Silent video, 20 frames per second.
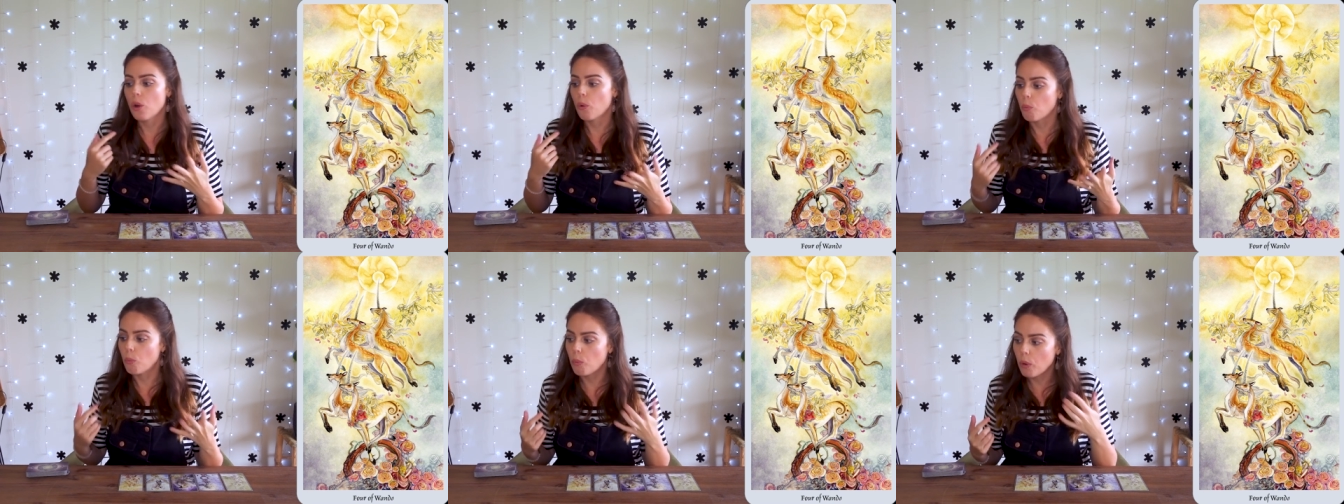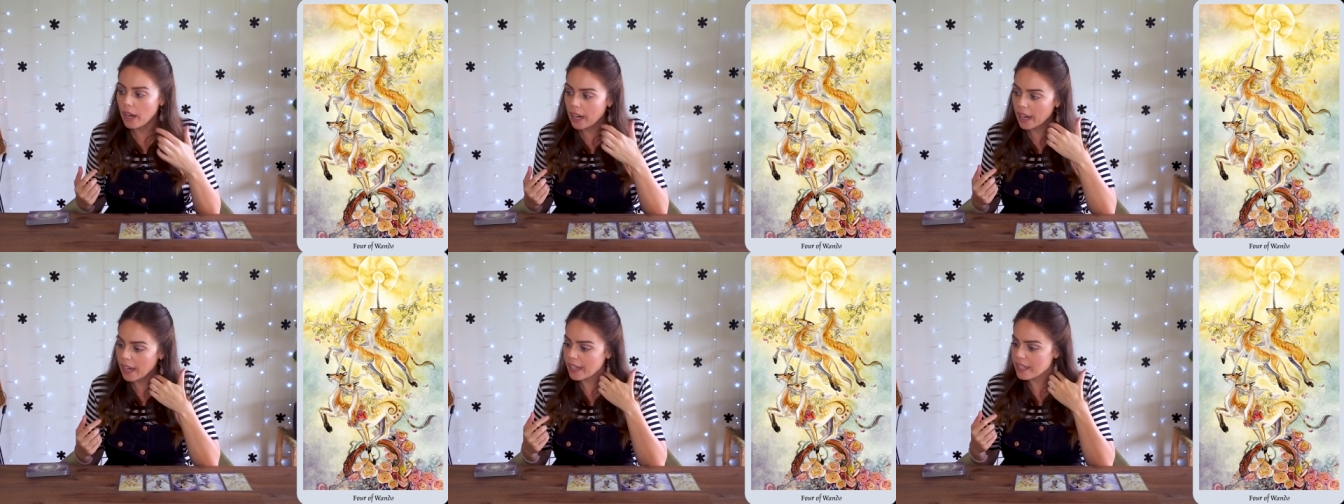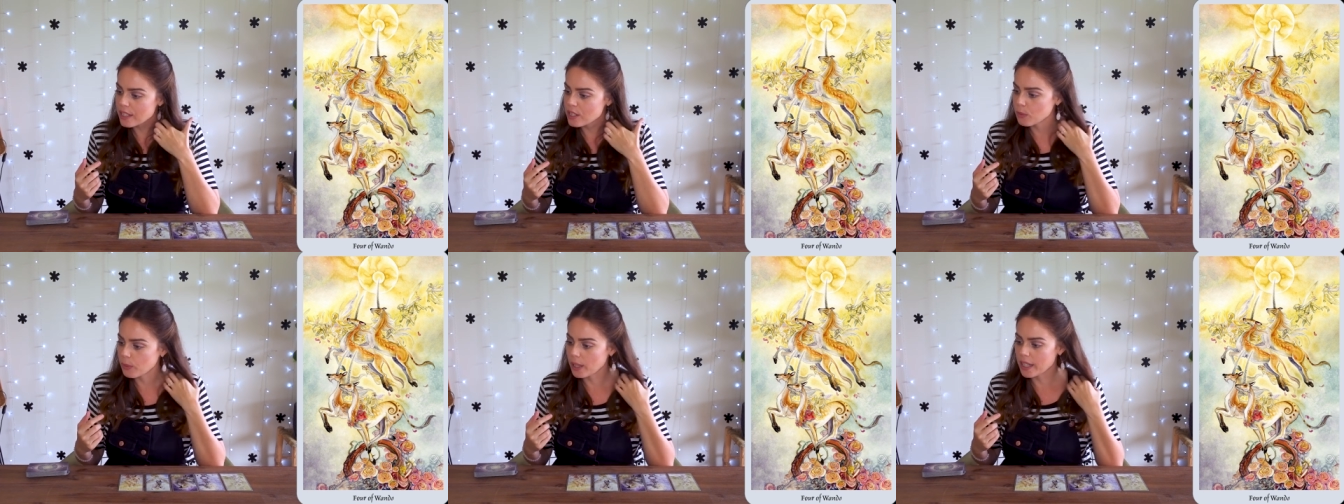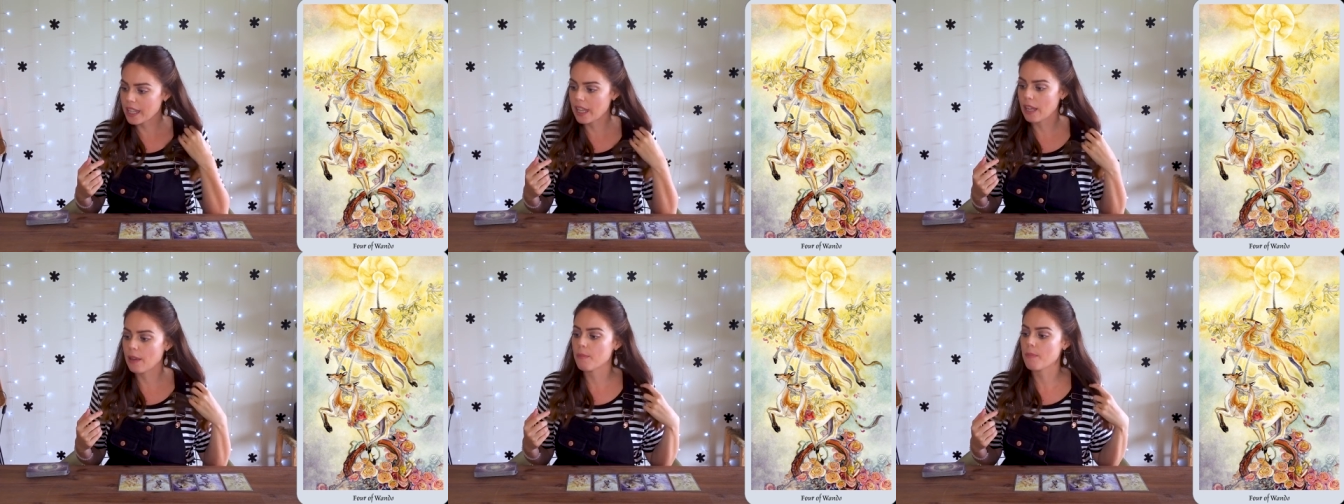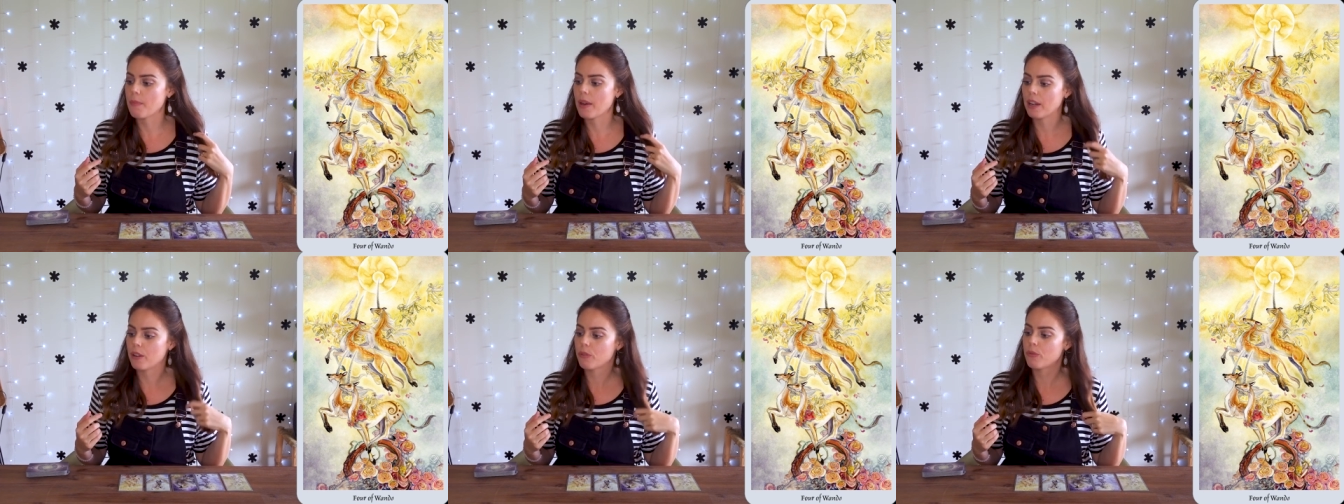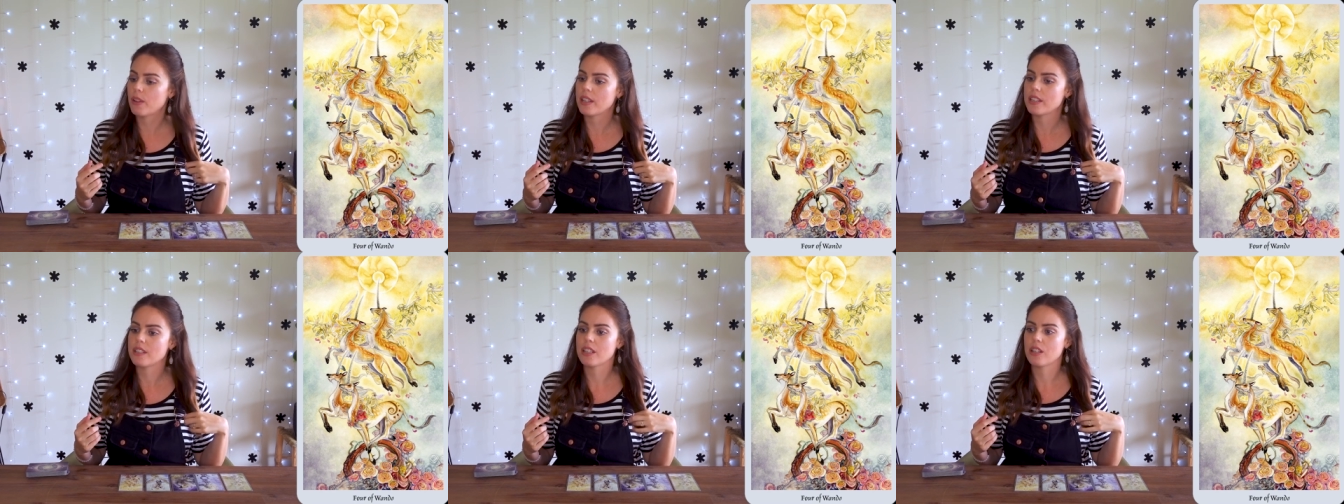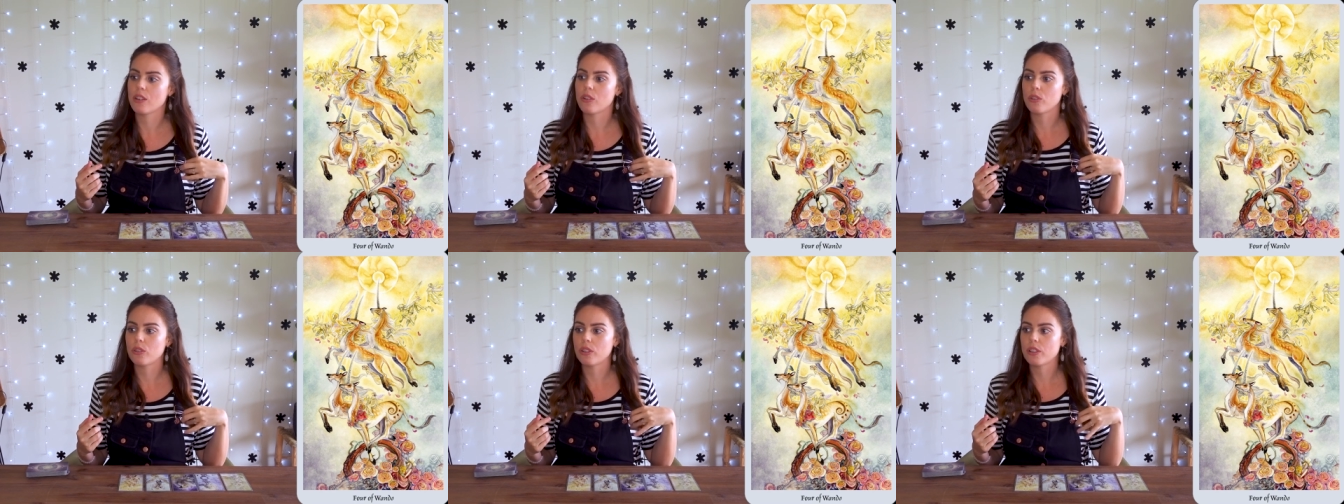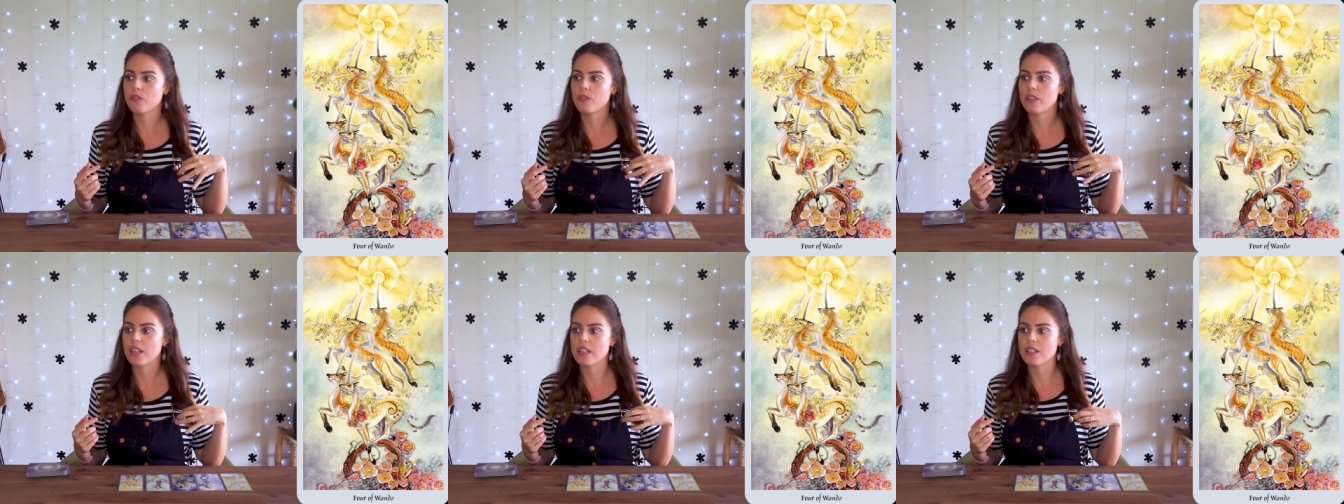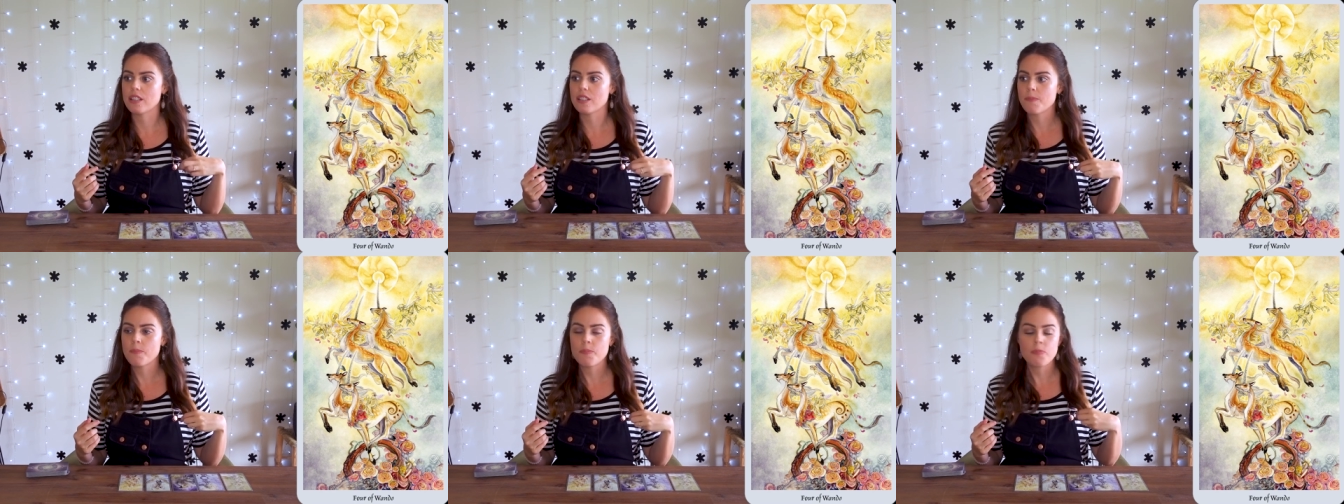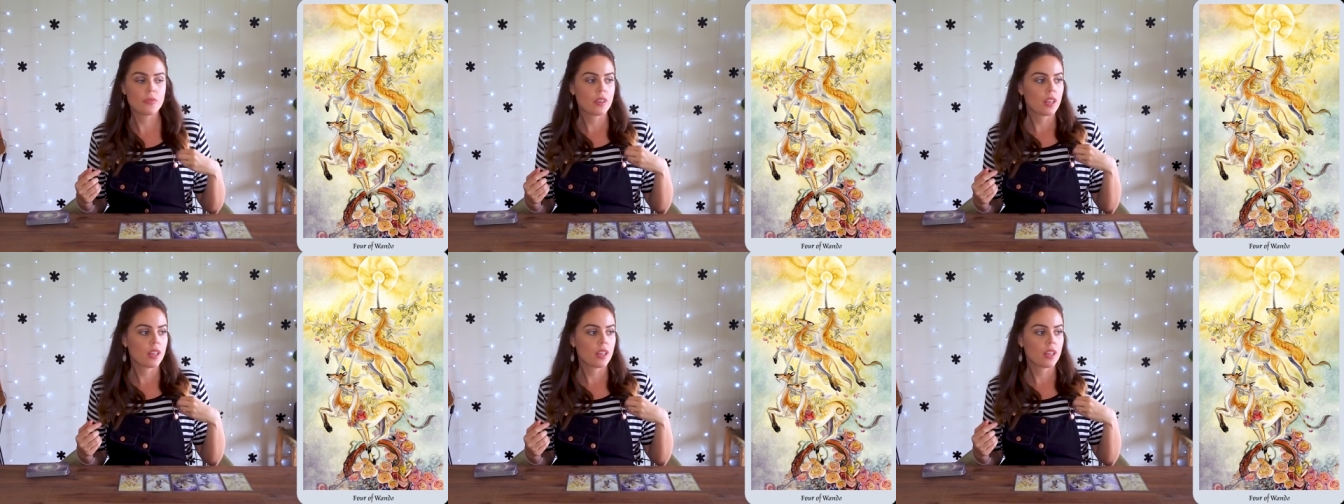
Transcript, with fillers: Why do I keep manifesting all of these